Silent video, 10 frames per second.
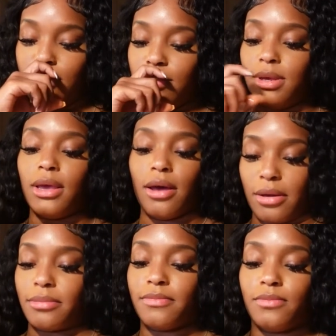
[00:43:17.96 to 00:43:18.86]

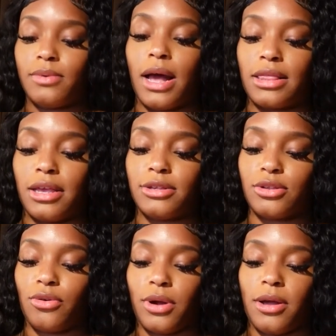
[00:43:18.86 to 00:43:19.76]
yeah, got the
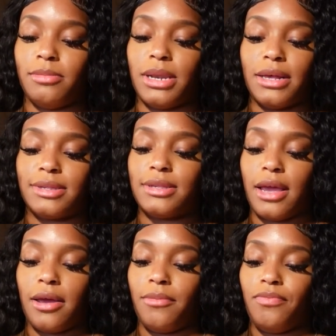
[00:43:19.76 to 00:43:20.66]
Instagram and that's
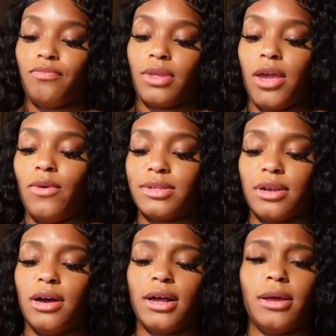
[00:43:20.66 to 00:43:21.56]
it. He wasn't
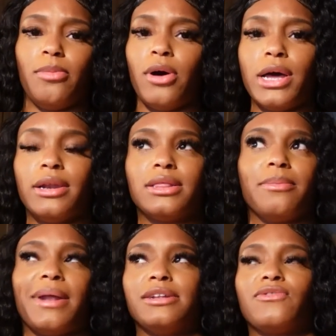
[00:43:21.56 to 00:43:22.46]
an ugly boy or nothing,
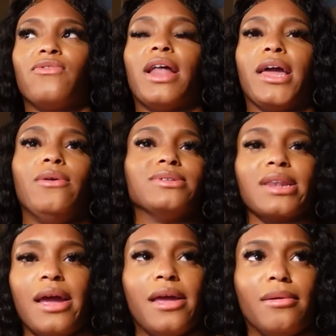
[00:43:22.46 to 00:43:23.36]
but I just feel like he was
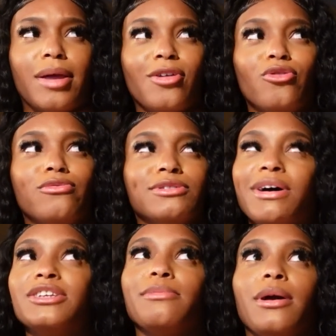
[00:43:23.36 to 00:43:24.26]
lame. Like you was
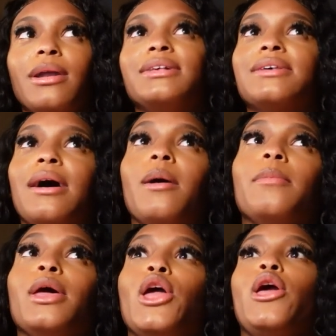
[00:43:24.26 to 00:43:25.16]
watching me all the time
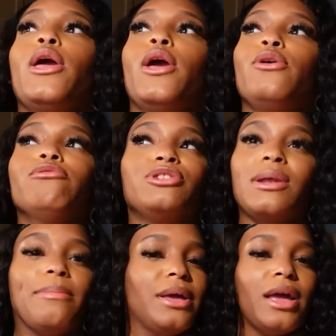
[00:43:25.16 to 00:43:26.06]
and you should
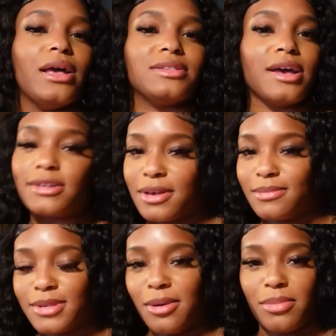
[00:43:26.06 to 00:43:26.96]
have been had said
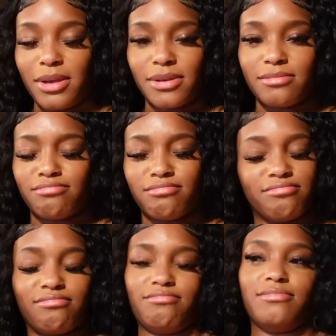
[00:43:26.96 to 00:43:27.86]
something to me
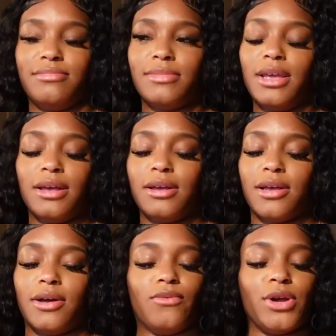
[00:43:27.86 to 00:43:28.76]

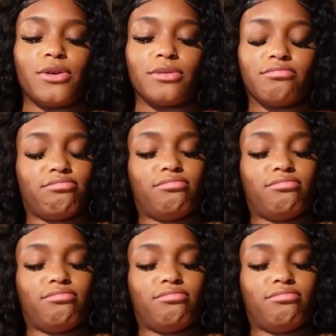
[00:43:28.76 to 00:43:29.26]
weird